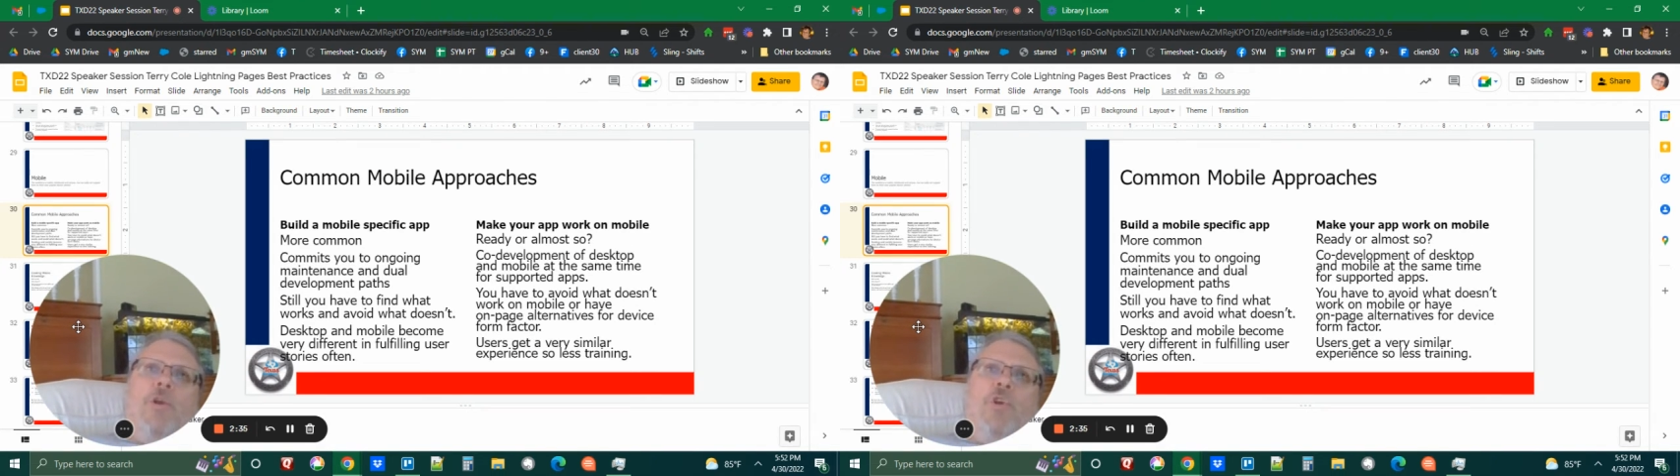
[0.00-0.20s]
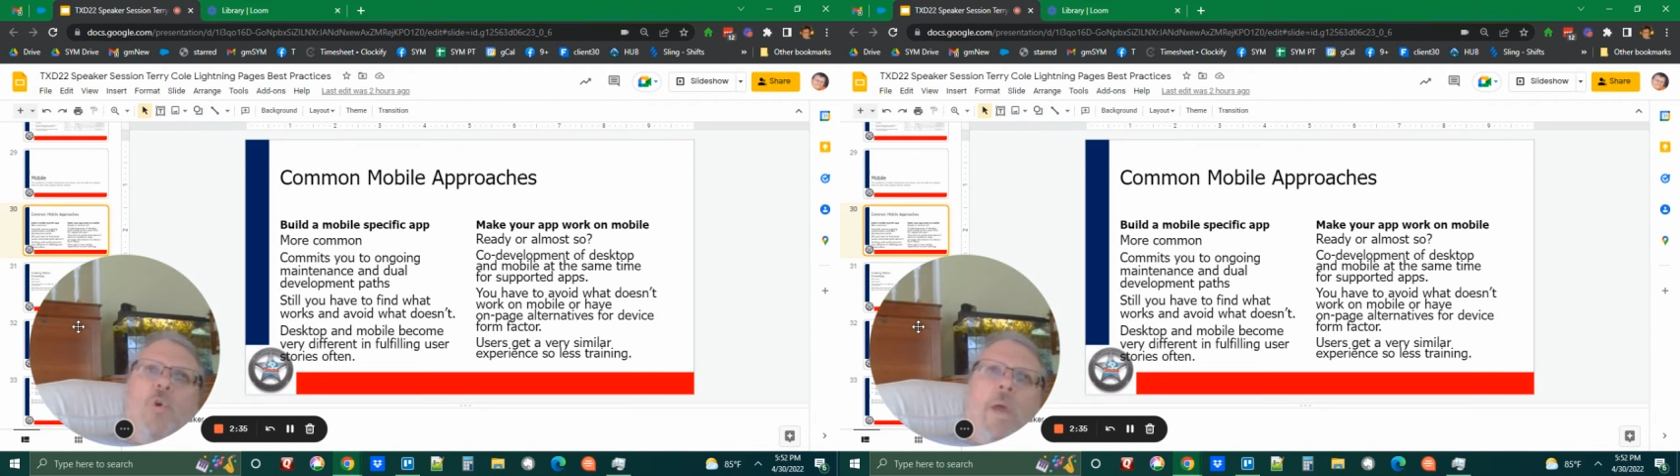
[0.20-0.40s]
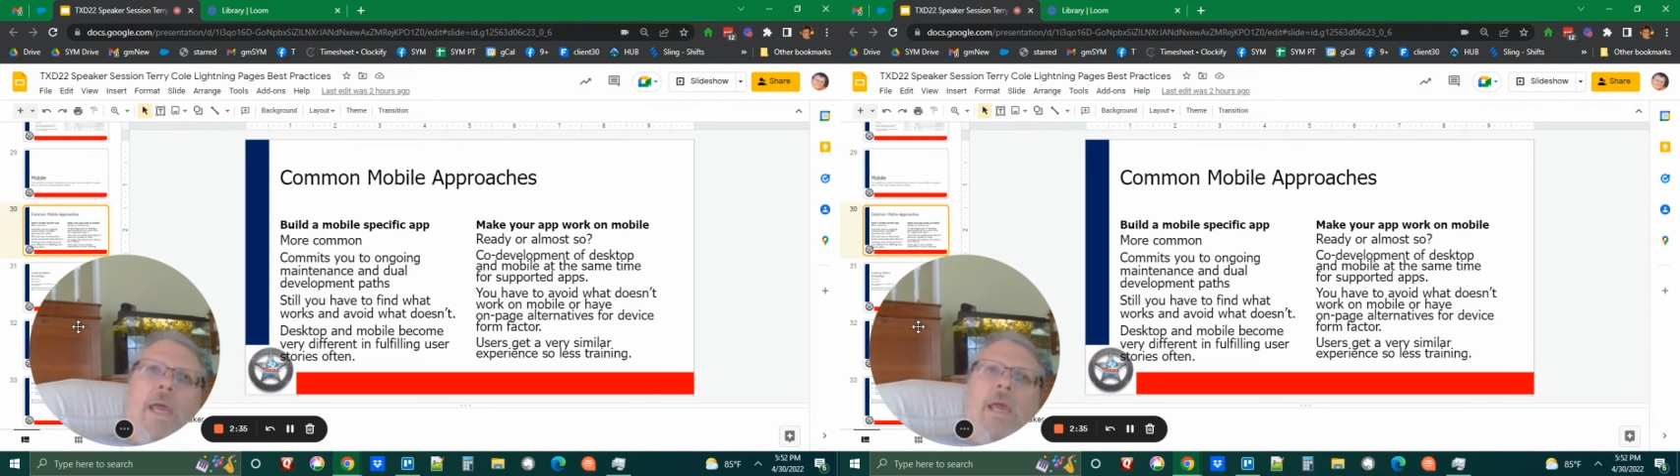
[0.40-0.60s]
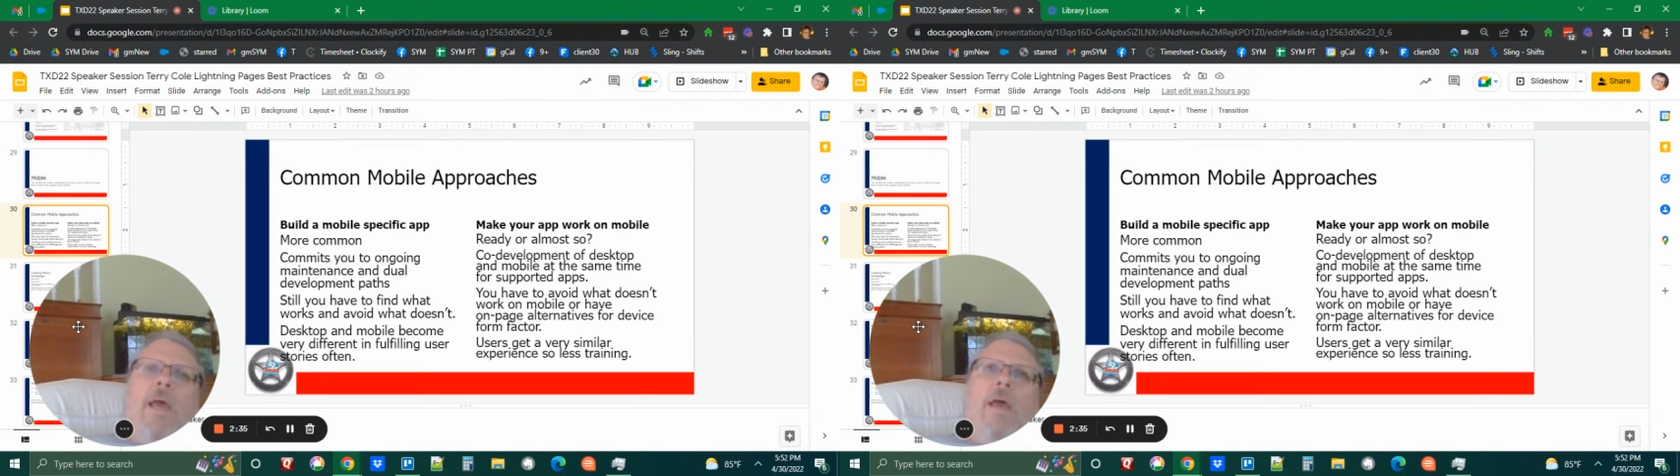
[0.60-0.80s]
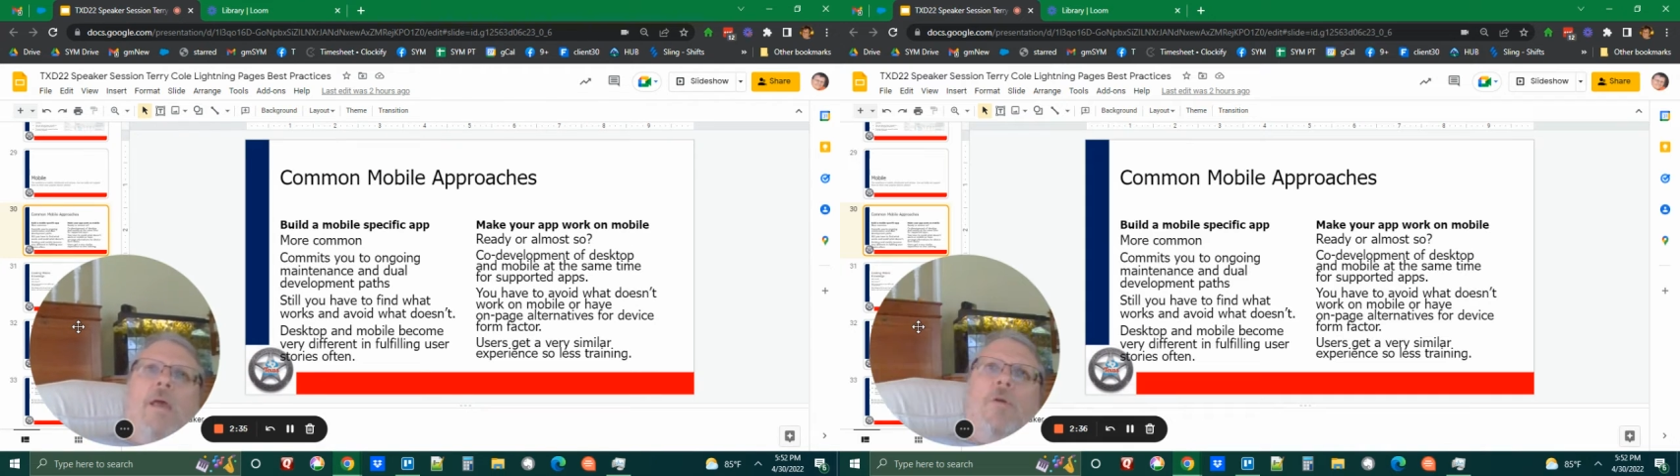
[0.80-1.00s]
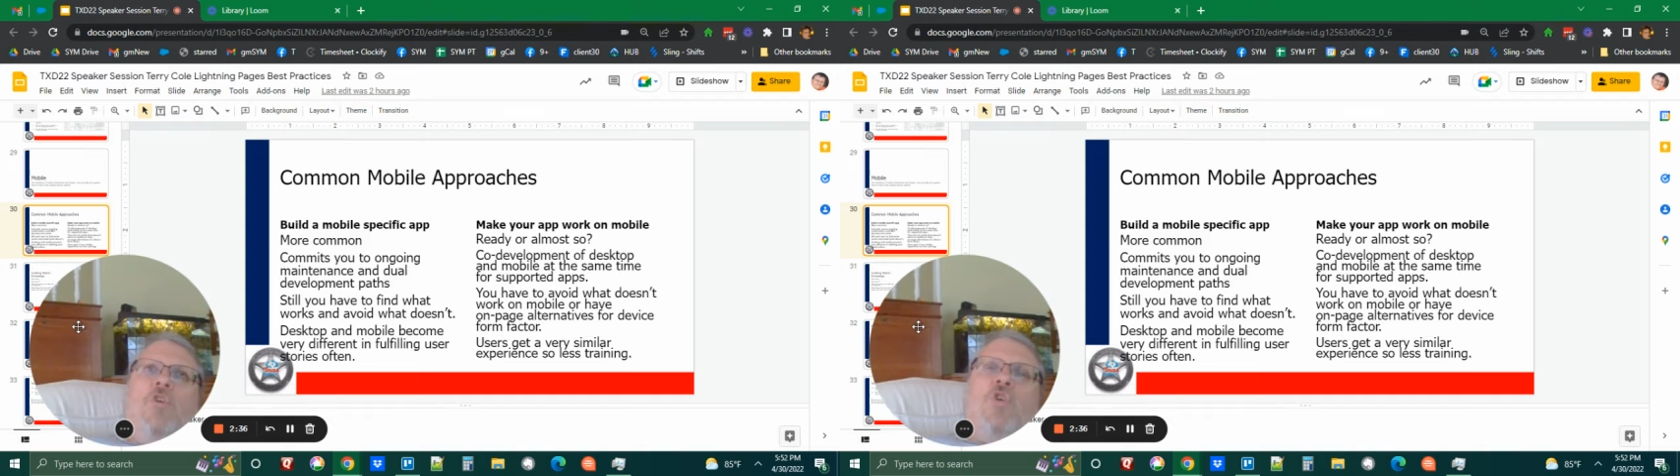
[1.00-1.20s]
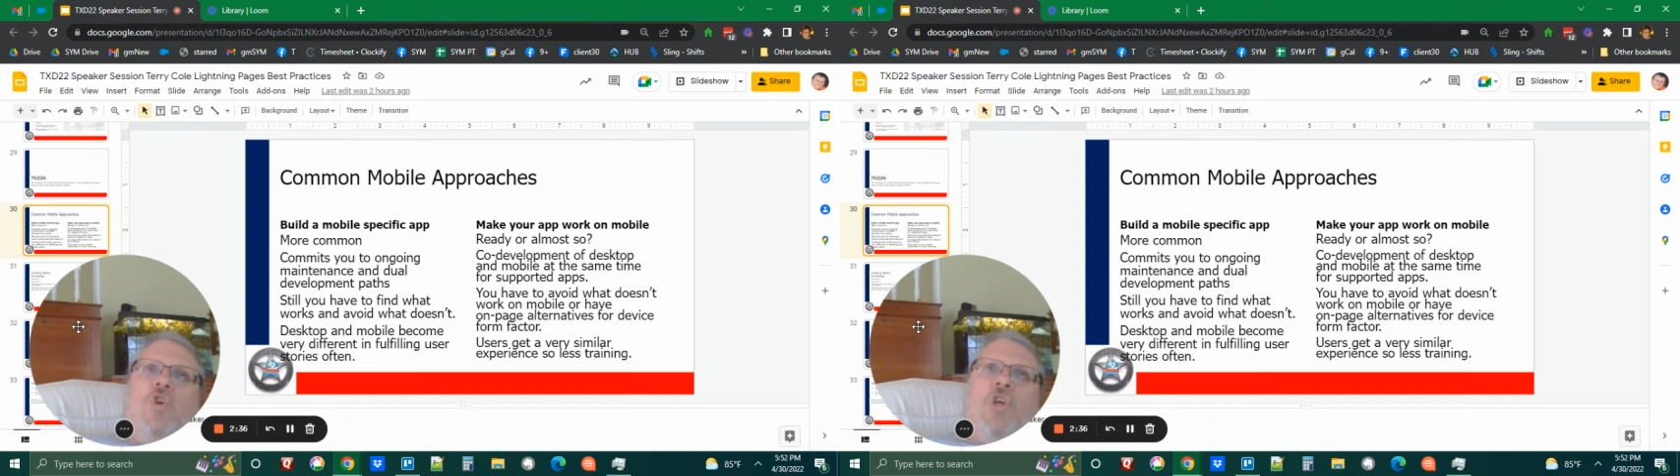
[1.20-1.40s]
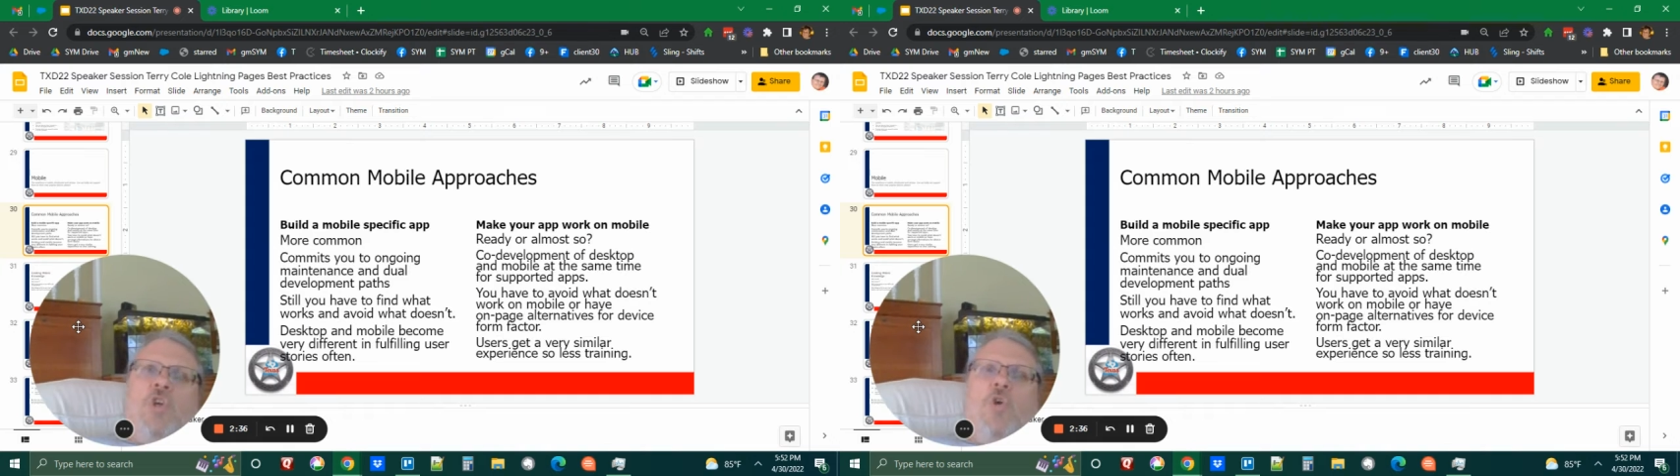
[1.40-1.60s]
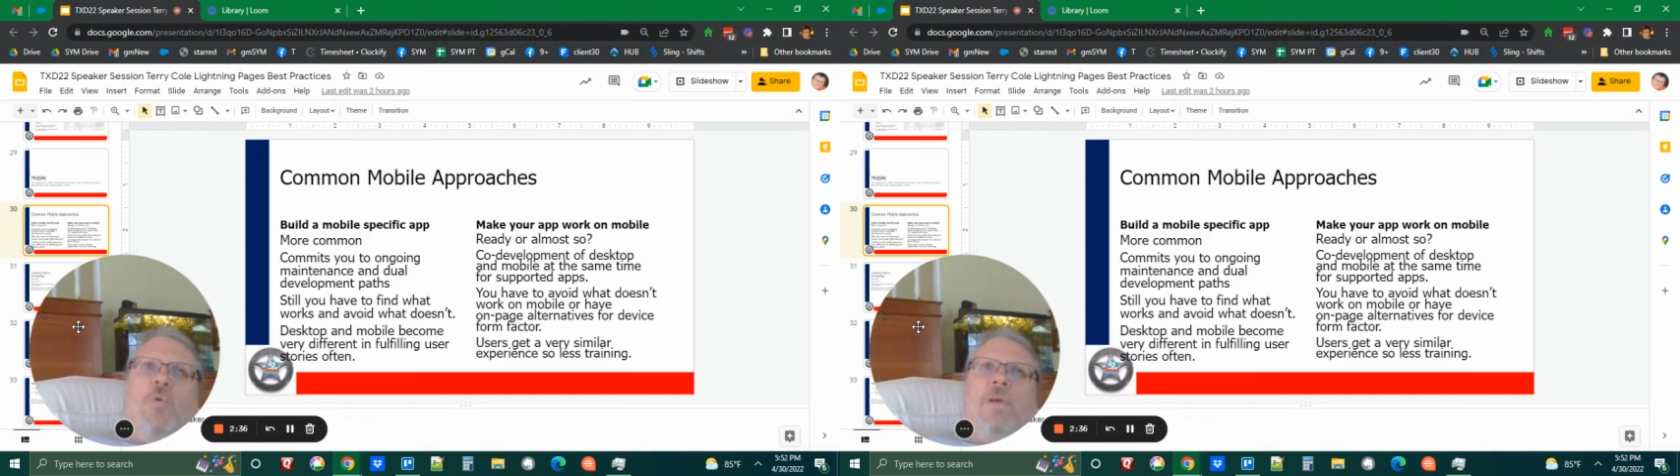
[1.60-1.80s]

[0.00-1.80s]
Doing two